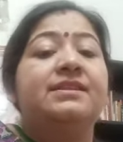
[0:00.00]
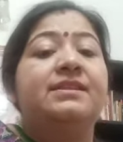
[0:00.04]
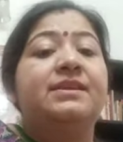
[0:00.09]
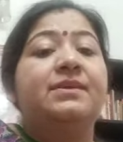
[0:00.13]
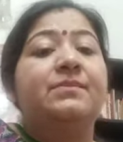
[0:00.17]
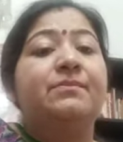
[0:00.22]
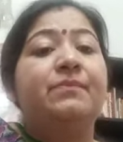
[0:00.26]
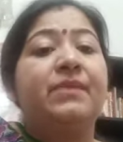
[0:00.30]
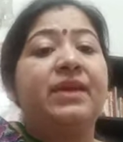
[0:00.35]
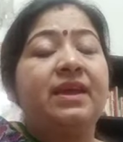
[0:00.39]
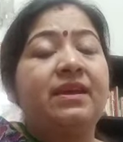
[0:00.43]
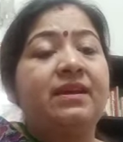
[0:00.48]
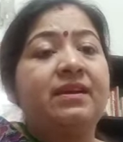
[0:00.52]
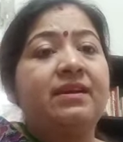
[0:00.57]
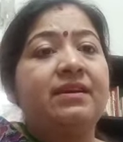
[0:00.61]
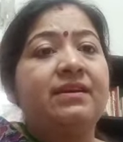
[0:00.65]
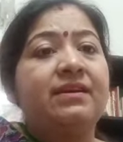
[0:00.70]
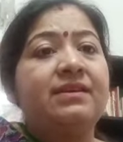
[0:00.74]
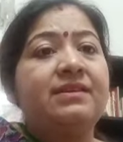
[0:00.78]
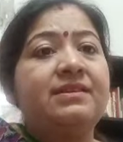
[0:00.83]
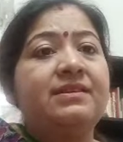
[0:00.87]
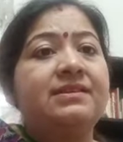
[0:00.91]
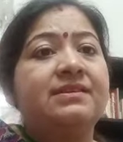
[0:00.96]
The
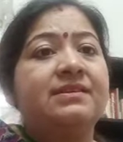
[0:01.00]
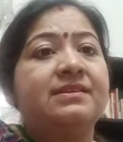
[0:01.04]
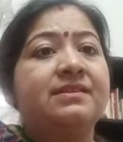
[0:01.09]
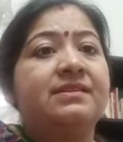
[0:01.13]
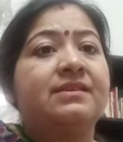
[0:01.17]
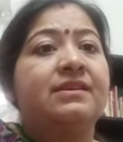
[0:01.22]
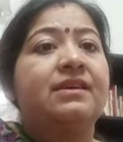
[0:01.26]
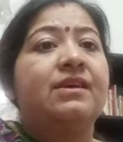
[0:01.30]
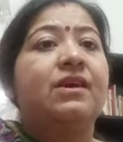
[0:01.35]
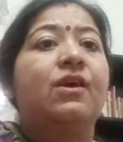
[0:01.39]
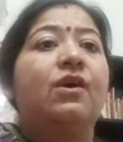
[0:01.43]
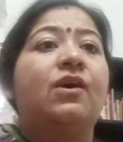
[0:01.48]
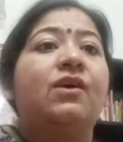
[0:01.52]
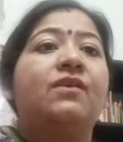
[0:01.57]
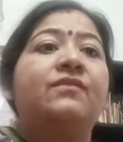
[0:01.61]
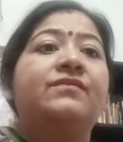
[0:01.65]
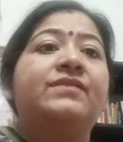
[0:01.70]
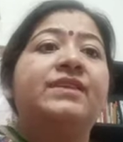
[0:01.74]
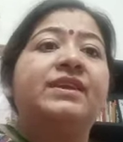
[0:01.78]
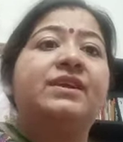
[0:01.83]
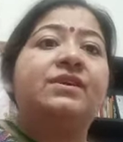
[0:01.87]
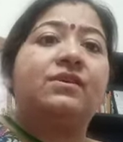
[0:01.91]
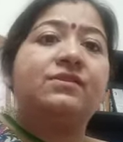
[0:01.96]
makers
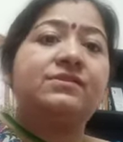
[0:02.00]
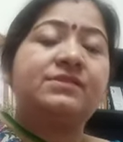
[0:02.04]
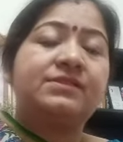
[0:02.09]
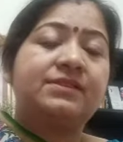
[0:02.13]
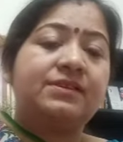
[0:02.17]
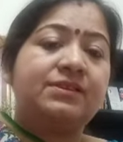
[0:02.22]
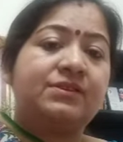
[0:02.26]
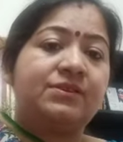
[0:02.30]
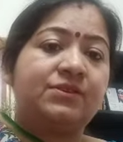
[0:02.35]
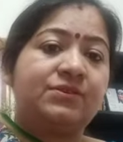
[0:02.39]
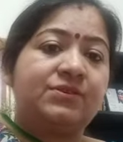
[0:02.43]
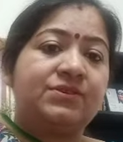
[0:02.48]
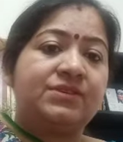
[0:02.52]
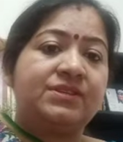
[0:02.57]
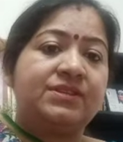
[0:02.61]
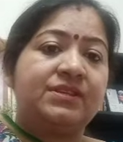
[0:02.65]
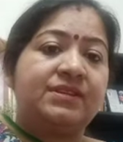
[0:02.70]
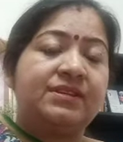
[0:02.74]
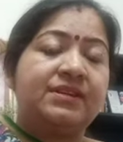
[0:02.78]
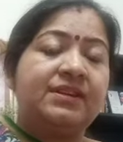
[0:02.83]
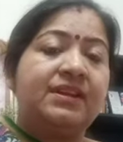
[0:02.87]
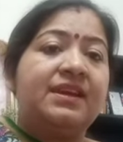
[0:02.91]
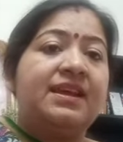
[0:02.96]
of the
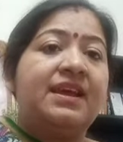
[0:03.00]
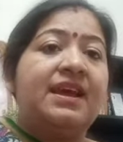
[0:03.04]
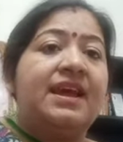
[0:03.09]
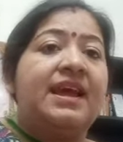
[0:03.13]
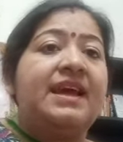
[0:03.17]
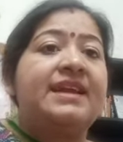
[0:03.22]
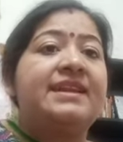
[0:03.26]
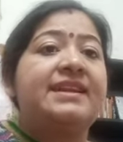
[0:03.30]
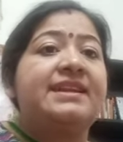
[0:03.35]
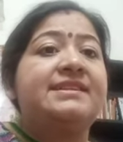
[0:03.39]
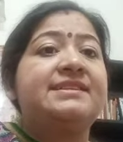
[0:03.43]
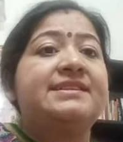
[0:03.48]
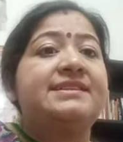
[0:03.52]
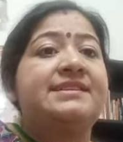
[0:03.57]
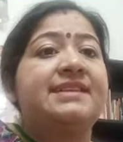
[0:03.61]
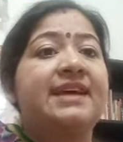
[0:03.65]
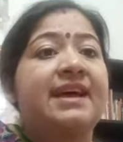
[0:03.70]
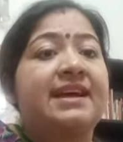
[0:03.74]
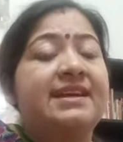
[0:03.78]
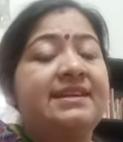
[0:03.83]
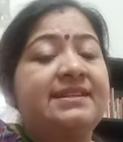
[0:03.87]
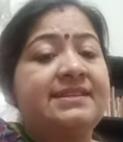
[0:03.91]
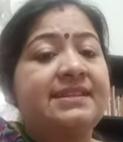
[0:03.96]
constitution had
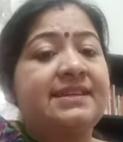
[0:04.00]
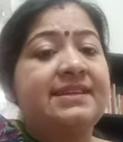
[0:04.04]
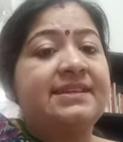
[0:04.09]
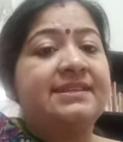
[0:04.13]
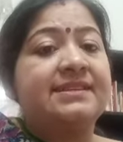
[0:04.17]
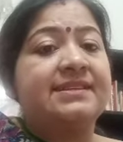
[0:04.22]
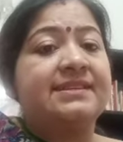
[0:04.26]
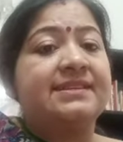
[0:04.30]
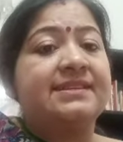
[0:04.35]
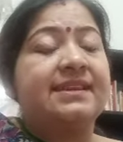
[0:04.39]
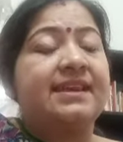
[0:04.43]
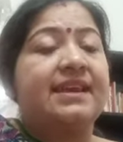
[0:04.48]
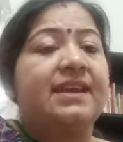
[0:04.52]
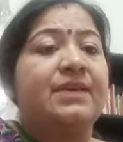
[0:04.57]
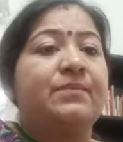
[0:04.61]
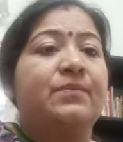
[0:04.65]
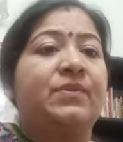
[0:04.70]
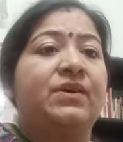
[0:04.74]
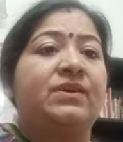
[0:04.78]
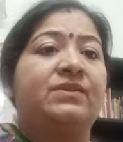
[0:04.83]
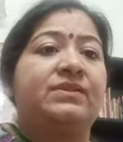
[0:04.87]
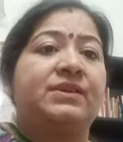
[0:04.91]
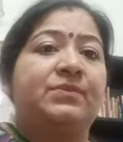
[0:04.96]
anxieties
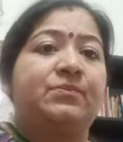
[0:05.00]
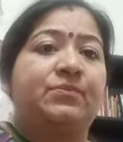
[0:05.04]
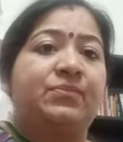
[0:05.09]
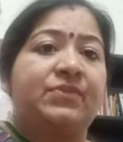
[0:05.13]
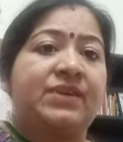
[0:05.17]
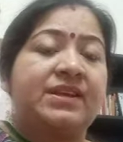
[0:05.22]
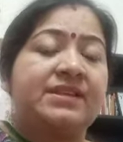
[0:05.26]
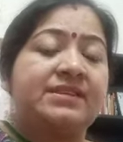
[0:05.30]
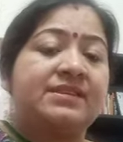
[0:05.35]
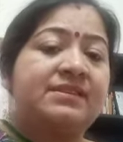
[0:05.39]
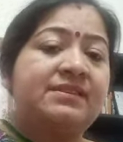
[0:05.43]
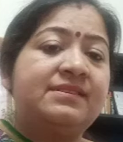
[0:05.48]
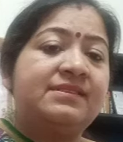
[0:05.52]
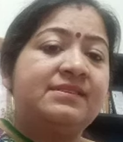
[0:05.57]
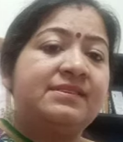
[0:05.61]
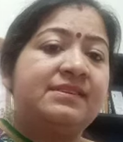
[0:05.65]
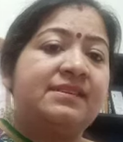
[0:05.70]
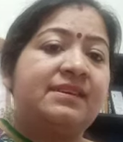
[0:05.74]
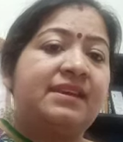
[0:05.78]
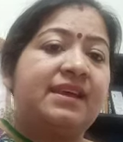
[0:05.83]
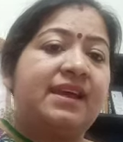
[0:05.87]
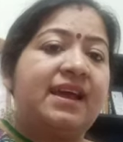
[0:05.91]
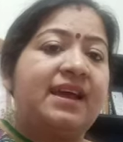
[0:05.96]
about the present
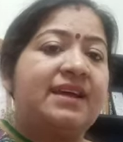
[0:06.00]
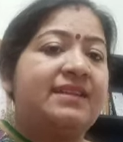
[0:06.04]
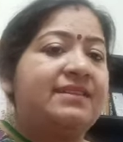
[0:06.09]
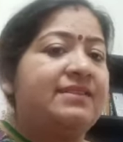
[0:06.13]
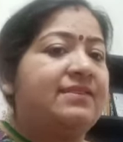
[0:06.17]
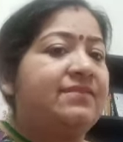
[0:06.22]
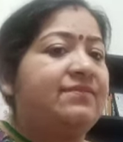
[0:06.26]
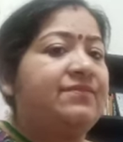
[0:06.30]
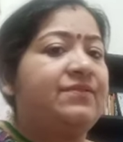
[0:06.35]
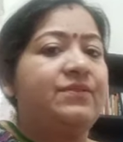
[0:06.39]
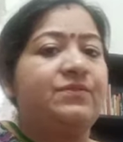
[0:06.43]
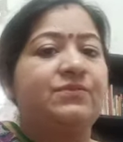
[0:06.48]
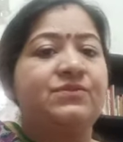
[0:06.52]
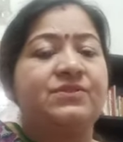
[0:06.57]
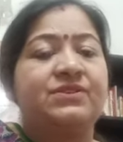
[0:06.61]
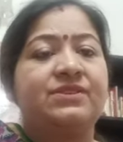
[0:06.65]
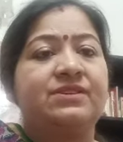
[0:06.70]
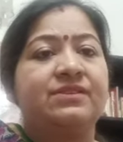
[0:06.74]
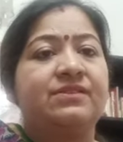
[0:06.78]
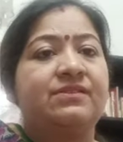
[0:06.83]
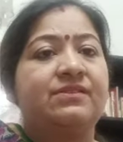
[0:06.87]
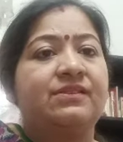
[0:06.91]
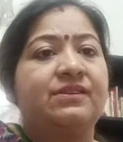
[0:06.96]
and the
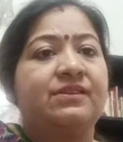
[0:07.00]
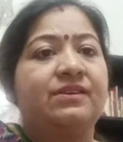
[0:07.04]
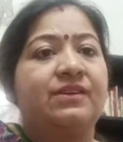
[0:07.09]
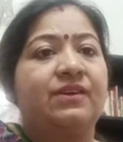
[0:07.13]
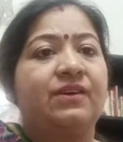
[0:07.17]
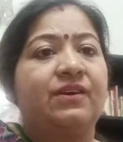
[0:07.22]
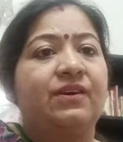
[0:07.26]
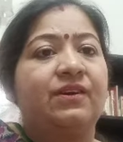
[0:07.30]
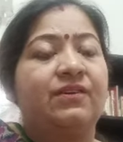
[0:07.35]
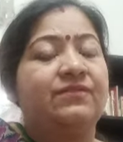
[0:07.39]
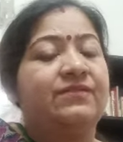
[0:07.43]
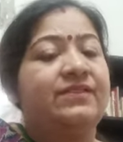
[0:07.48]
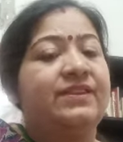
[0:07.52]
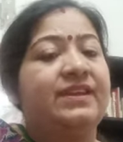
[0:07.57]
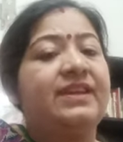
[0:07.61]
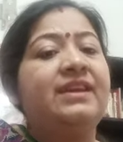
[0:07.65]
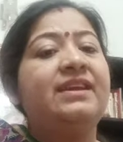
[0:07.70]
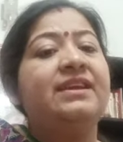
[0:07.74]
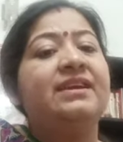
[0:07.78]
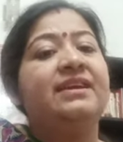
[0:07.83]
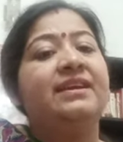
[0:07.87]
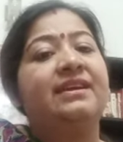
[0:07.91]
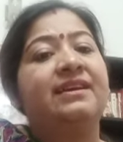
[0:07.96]
future of
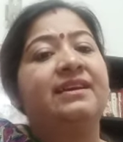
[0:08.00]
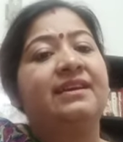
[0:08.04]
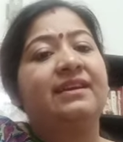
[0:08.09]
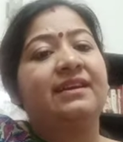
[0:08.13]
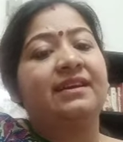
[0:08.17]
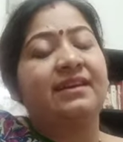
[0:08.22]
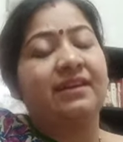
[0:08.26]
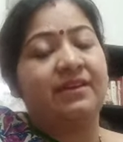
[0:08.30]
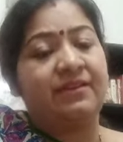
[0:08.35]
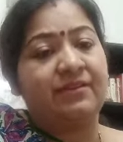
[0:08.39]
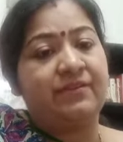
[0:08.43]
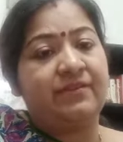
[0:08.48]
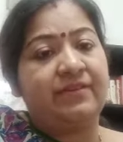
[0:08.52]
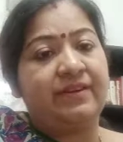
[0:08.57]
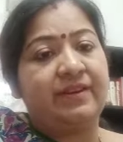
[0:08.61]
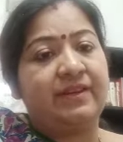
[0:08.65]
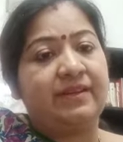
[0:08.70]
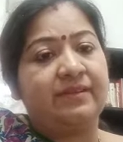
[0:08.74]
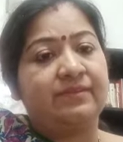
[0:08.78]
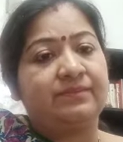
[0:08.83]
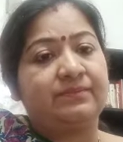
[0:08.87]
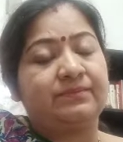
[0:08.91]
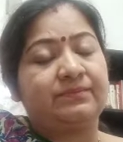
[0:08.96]
the
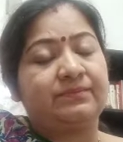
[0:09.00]
country.